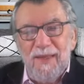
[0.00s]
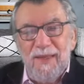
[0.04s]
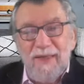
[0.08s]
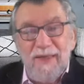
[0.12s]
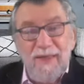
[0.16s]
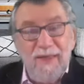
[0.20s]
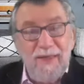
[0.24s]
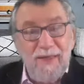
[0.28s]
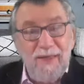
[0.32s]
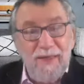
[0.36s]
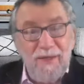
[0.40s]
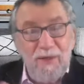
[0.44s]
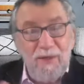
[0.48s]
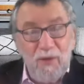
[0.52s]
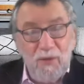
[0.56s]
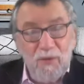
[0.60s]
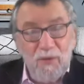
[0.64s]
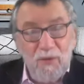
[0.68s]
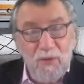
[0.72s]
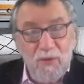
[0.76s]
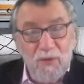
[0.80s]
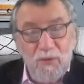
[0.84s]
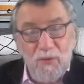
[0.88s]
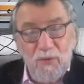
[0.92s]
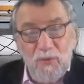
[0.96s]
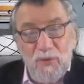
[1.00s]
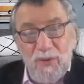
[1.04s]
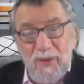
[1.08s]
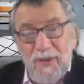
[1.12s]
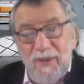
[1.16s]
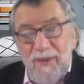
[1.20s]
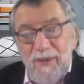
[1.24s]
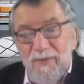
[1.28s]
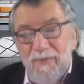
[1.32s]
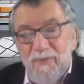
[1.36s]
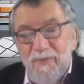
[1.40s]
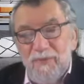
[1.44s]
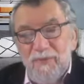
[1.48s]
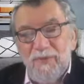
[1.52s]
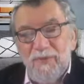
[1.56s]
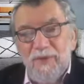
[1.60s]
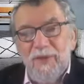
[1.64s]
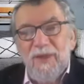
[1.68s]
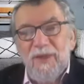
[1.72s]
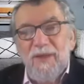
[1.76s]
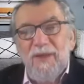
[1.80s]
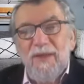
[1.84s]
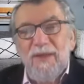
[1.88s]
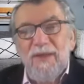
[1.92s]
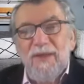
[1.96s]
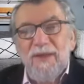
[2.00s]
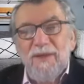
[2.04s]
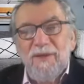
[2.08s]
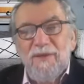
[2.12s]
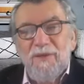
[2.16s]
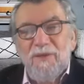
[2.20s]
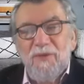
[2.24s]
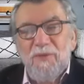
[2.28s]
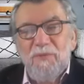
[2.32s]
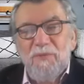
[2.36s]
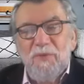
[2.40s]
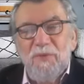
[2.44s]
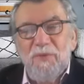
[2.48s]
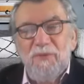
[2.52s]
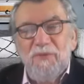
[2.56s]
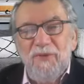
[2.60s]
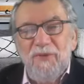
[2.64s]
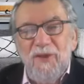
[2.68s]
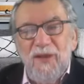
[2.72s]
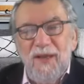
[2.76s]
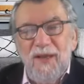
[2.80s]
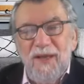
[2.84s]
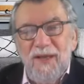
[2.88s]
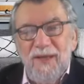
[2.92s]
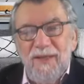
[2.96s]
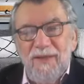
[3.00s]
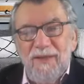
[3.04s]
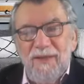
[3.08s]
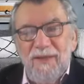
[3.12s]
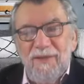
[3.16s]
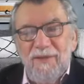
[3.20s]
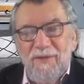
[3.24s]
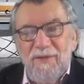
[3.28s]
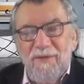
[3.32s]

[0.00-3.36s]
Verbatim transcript: in our own way, to provide